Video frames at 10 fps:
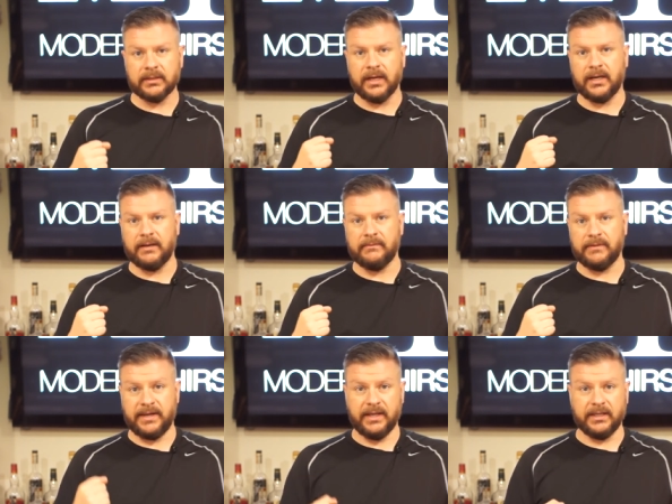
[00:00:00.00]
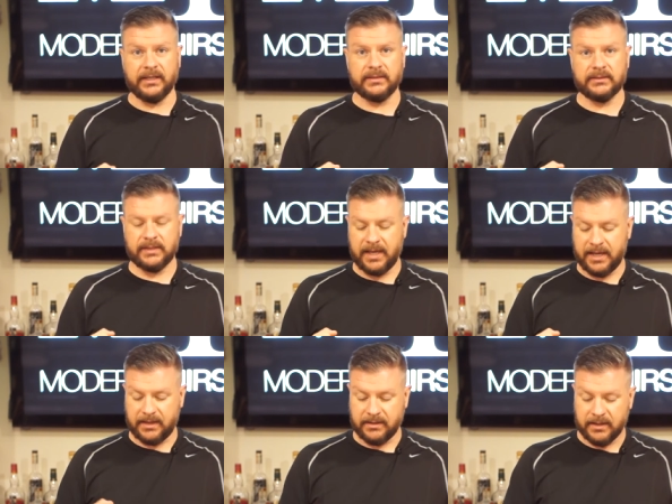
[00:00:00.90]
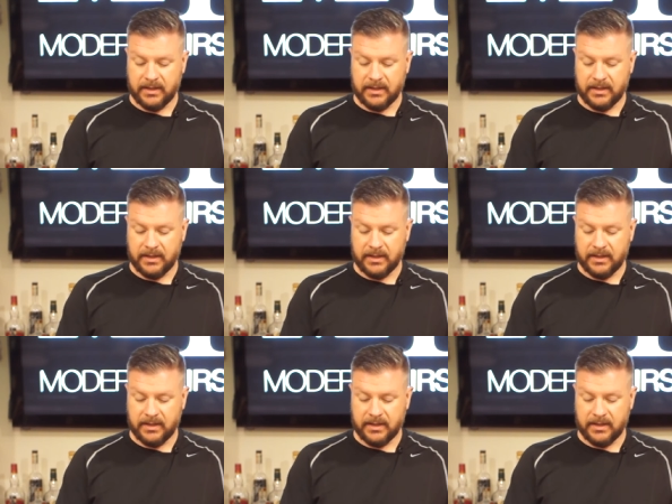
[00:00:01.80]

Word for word: uh, vanilla, and